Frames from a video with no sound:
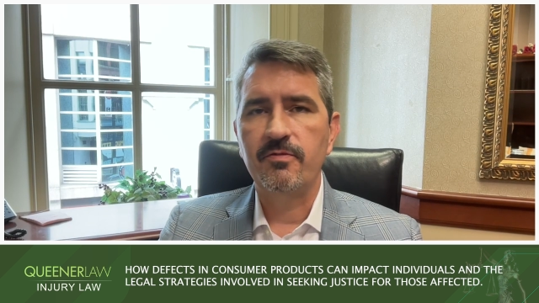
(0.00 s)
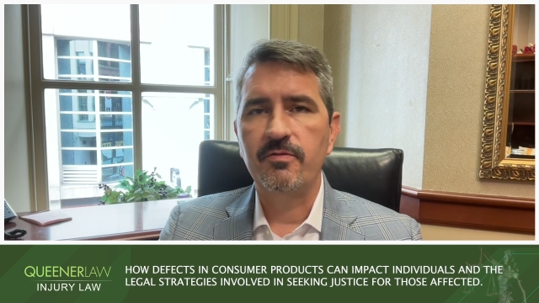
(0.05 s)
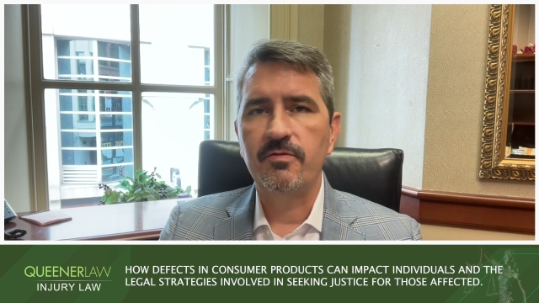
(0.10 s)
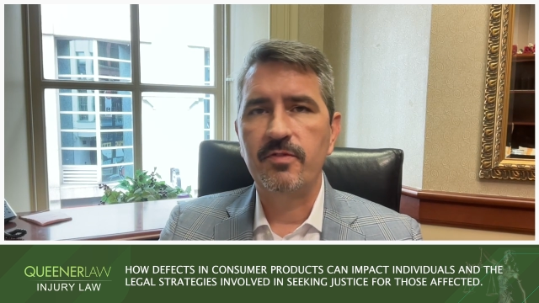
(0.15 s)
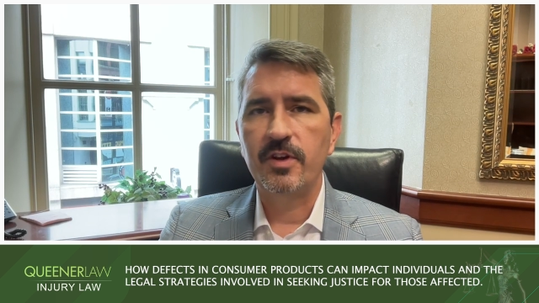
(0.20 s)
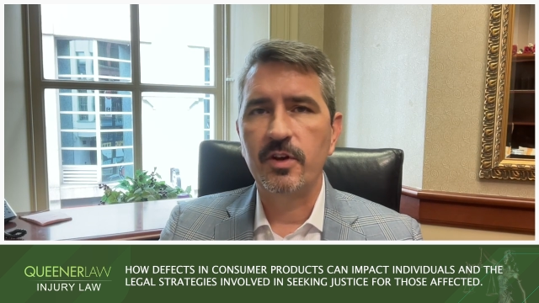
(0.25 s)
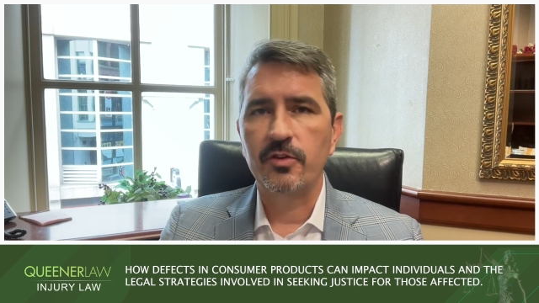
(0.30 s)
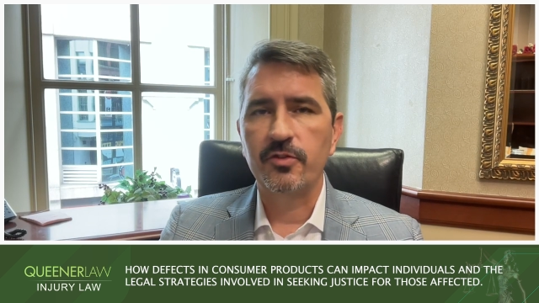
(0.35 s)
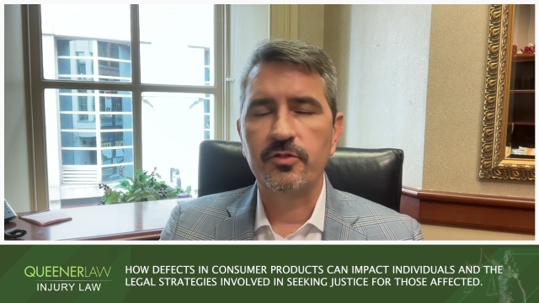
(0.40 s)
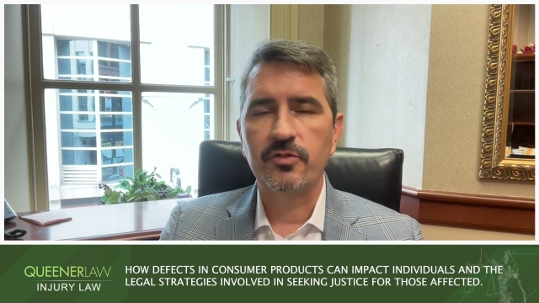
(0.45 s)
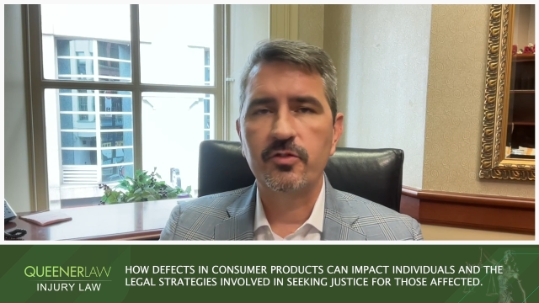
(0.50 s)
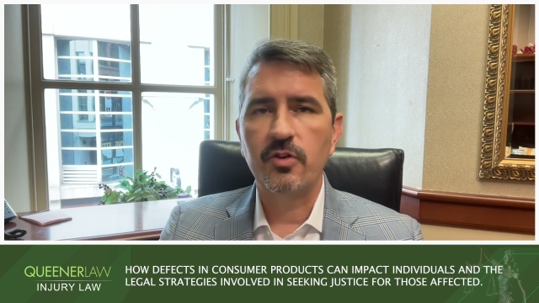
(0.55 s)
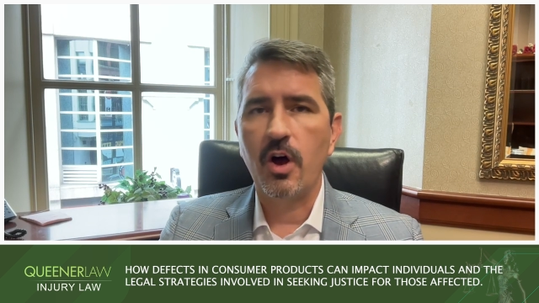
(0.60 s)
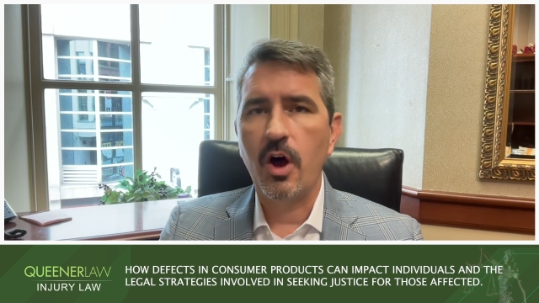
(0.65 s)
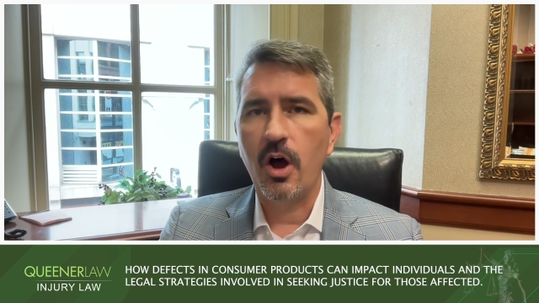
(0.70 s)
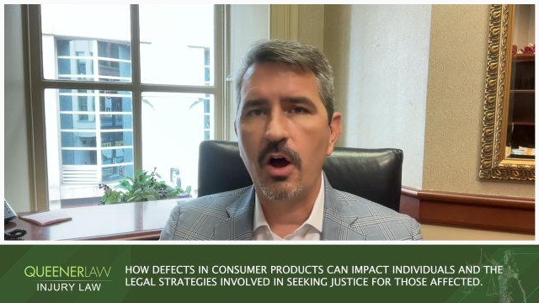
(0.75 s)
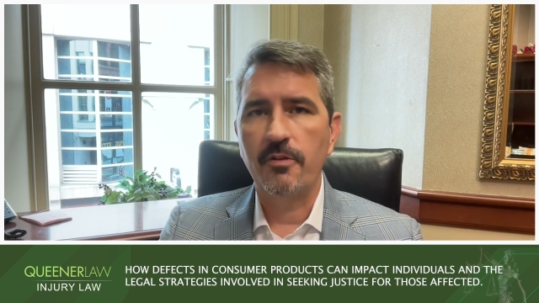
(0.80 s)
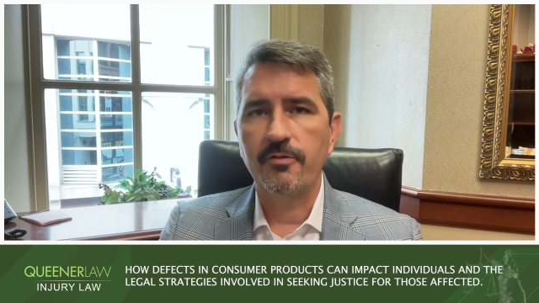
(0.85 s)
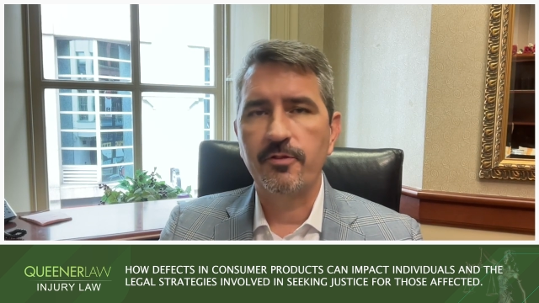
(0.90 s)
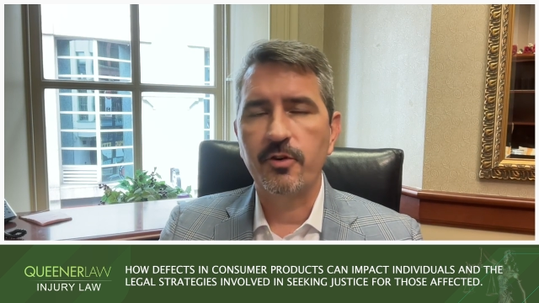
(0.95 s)
feel
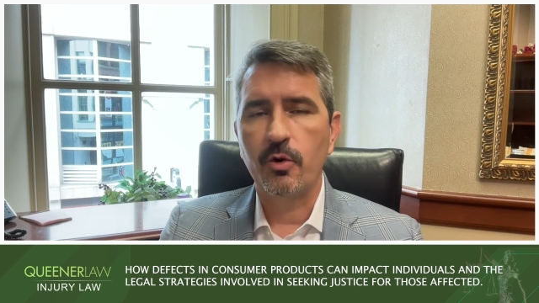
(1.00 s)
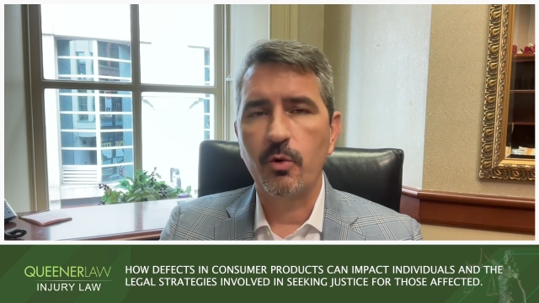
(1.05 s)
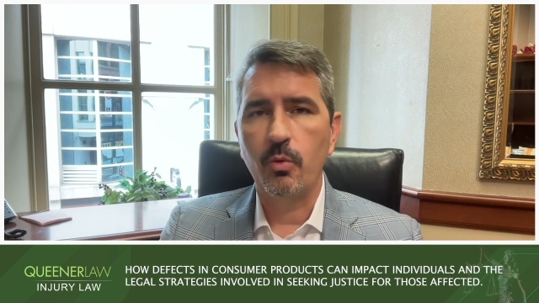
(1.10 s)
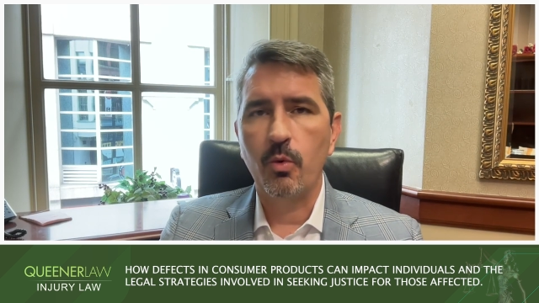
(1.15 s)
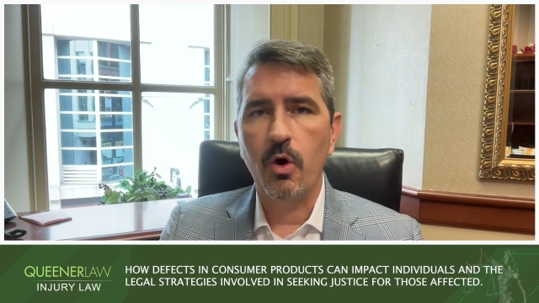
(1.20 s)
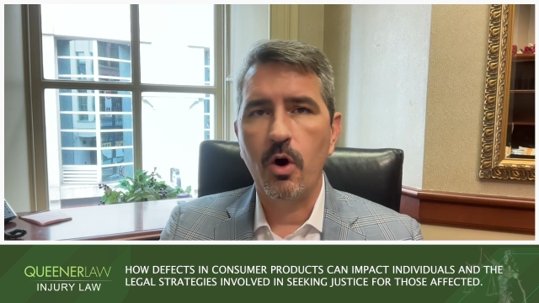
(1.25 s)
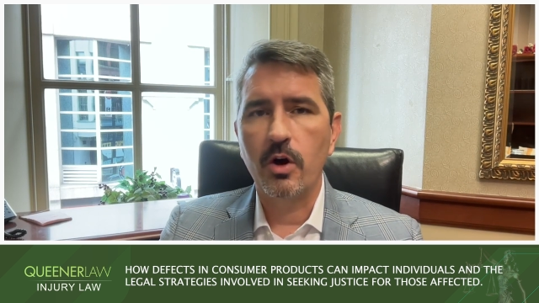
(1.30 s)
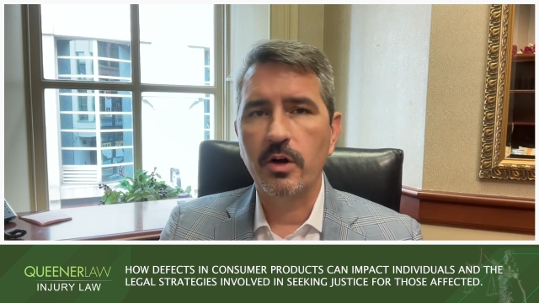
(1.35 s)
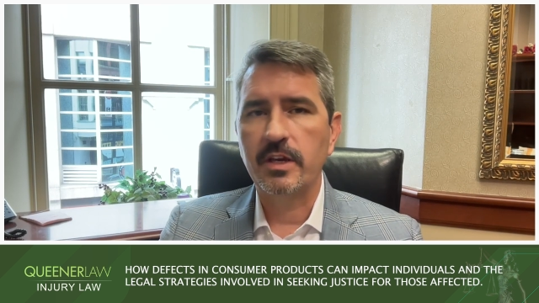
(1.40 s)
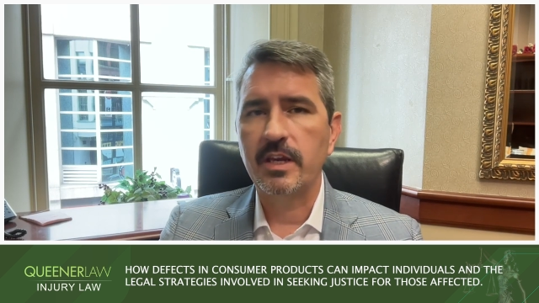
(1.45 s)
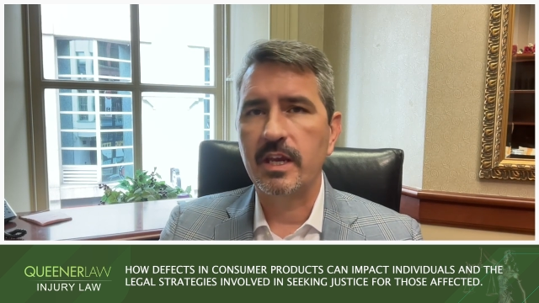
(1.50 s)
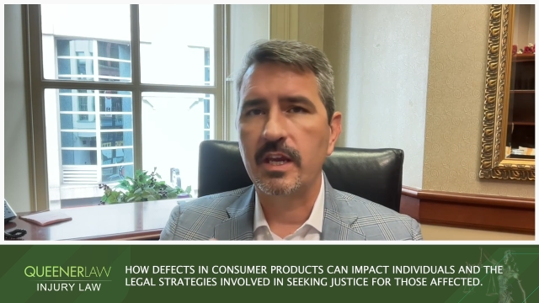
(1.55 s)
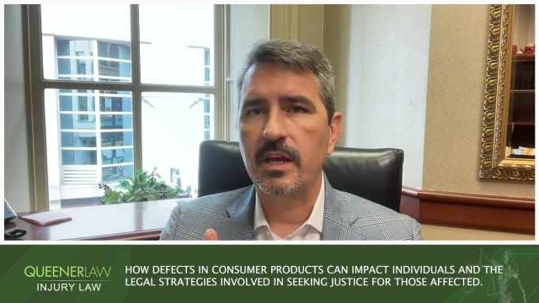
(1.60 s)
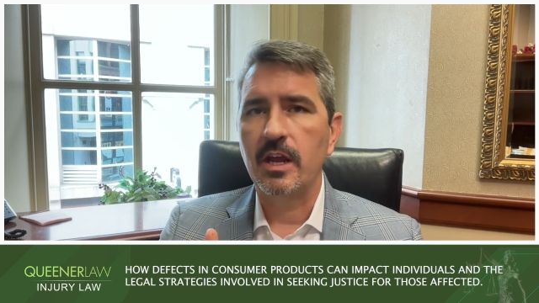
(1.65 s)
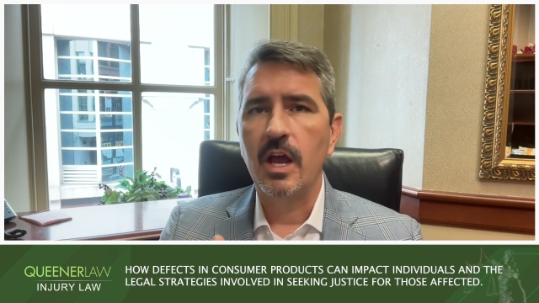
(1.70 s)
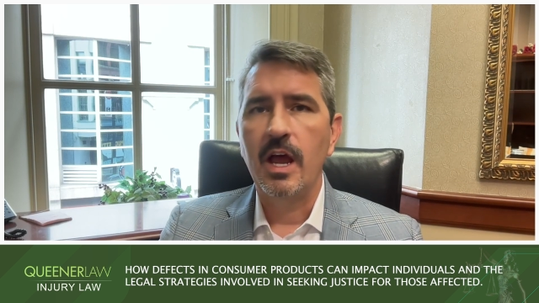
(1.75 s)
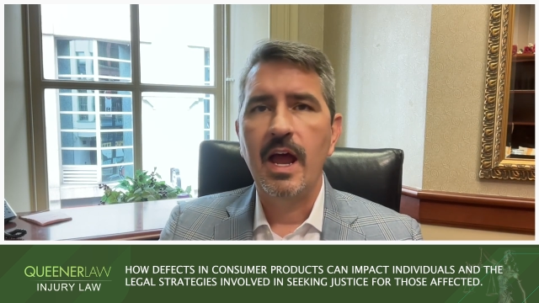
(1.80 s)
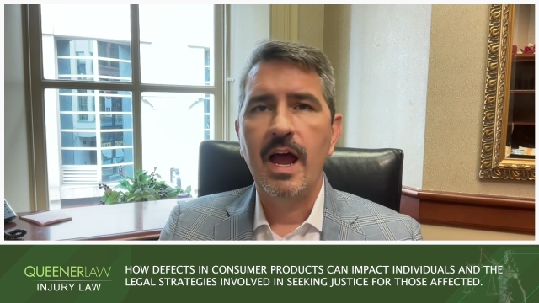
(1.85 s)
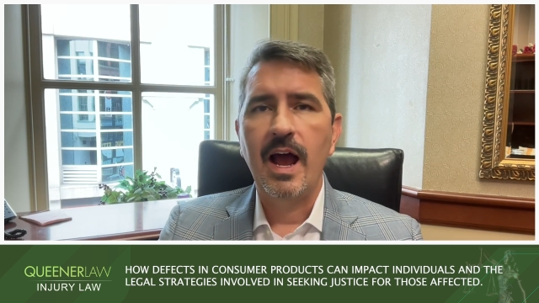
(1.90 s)
soft or wonky?